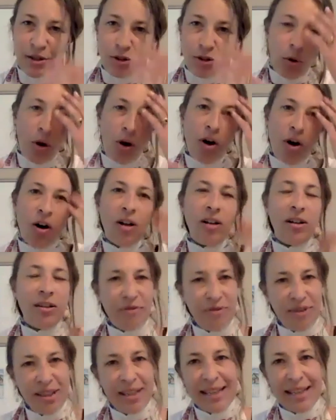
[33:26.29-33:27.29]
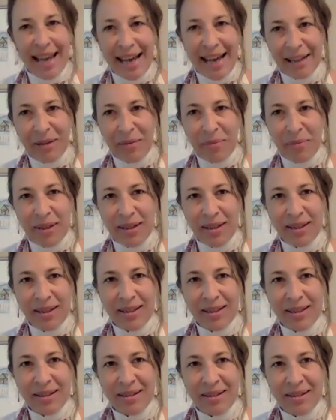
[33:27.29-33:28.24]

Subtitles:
to all of these elements.